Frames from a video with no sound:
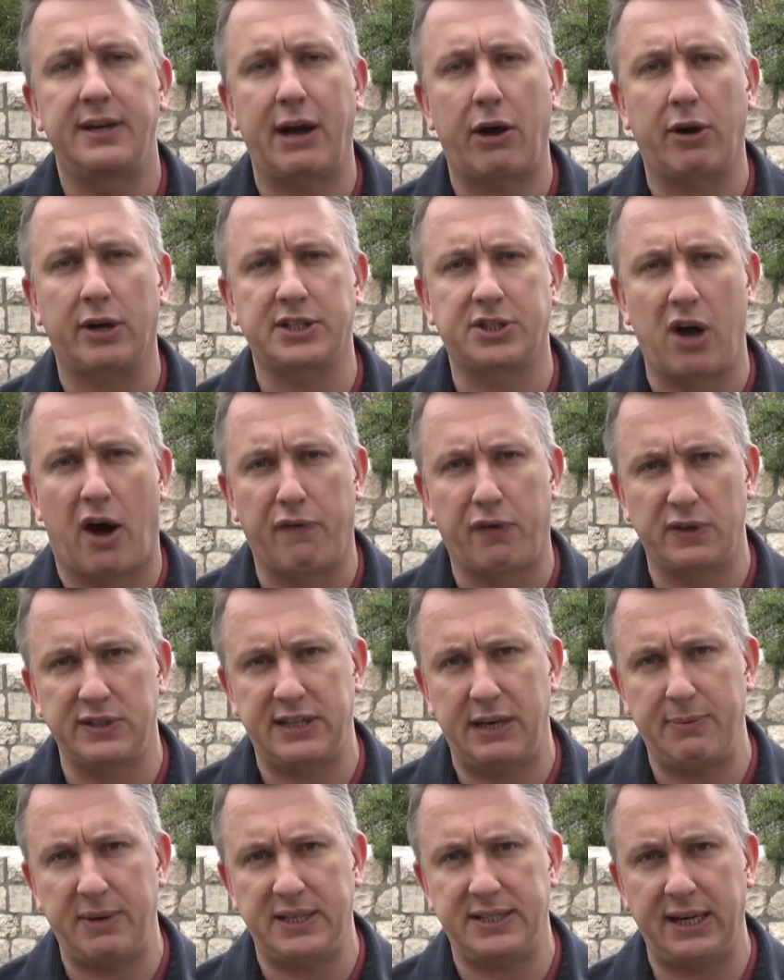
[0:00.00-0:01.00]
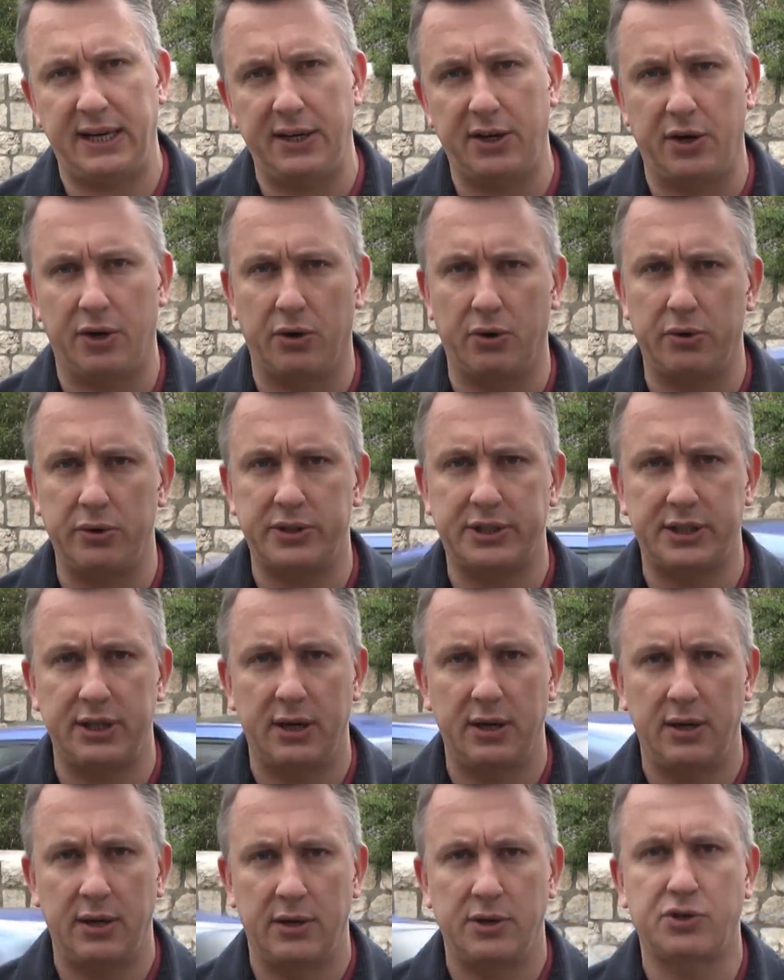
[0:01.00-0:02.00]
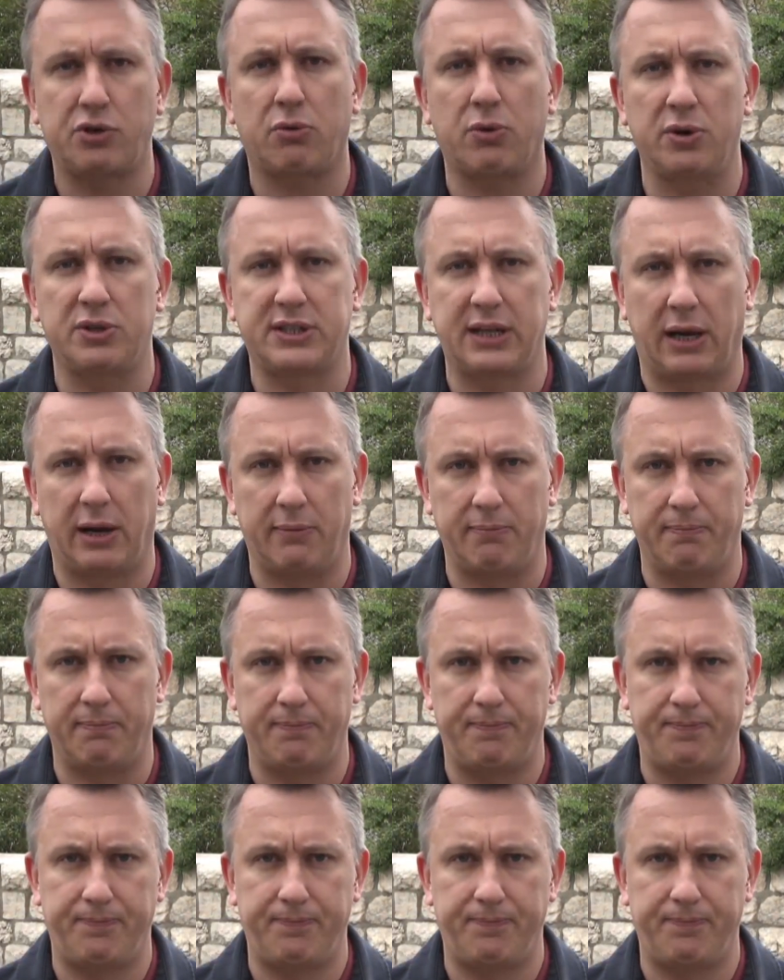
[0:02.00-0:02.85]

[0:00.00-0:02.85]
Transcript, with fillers: Derek Stoffel, CBC News, Jerusalem.